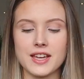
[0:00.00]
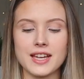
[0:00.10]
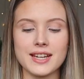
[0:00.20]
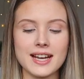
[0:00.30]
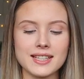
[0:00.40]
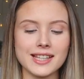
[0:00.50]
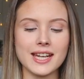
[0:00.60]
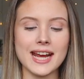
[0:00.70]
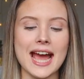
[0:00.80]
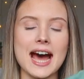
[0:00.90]
The next thing
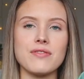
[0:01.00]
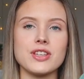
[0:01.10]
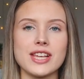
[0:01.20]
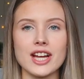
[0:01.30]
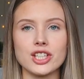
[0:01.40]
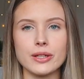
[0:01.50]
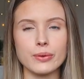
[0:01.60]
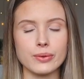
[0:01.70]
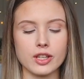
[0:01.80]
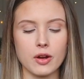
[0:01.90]
that I have is actually
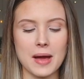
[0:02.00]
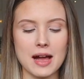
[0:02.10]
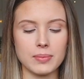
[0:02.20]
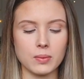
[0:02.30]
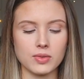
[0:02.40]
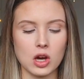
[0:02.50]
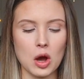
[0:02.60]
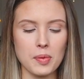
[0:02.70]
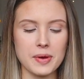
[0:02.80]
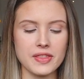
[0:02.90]
also a peplum
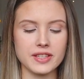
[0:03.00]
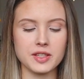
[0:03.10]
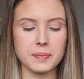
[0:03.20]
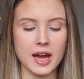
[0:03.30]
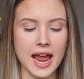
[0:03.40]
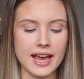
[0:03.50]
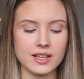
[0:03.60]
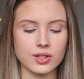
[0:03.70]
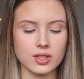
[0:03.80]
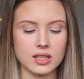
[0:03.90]
top, but this is by
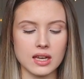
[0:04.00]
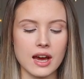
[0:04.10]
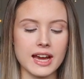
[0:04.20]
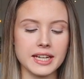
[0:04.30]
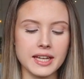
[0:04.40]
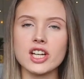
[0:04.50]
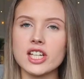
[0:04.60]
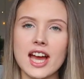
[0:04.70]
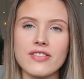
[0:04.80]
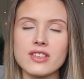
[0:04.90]
ASOS Design. They
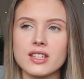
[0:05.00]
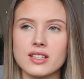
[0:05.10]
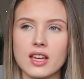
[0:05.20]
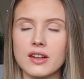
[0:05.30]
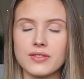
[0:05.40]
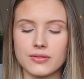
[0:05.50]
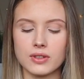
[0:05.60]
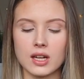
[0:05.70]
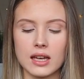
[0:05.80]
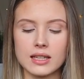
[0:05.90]
actually have this in a ton of
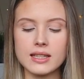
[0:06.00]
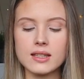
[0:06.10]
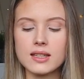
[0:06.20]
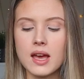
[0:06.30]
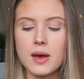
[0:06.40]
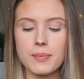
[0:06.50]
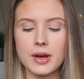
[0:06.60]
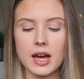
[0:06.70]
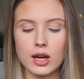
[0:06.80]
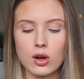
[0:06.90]
different colours,
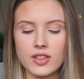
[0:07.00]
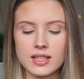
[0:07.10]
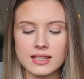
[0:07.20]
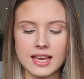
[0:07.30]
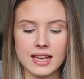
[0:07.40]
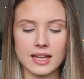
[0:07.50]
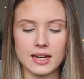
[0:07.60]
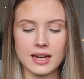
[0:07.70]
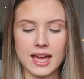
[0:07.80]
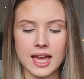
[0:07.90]
but I got this
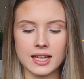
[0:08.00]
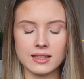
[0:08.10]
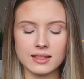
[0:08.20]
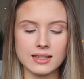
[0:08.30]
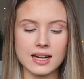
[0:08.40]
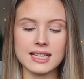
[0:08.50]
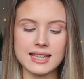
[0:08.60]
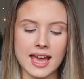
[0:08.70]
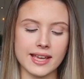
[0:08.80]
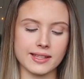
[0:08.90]
in a
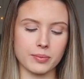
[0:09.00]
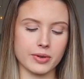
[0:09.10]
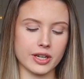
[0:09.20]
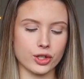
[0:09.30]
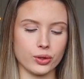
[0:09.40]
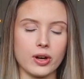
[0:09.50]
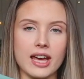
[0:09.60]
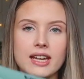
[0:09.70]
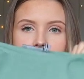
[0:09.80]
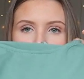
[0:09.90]
size 8, I'm pretty sure,
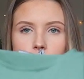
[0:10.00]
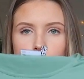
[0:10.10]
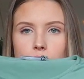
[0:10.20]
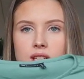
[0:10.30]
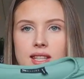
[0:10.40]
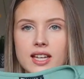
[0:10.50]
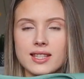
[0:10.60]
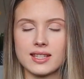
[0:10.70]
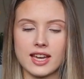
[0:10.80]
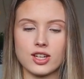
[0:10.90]
and it's this gorgeous, like,
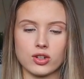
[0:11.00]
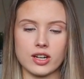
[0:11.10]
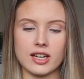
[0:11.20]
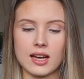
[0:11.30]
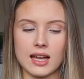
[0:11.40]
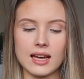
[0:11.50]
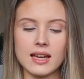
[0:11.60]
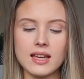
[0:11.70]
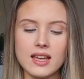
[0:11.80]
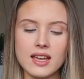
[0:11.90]
sage green colour.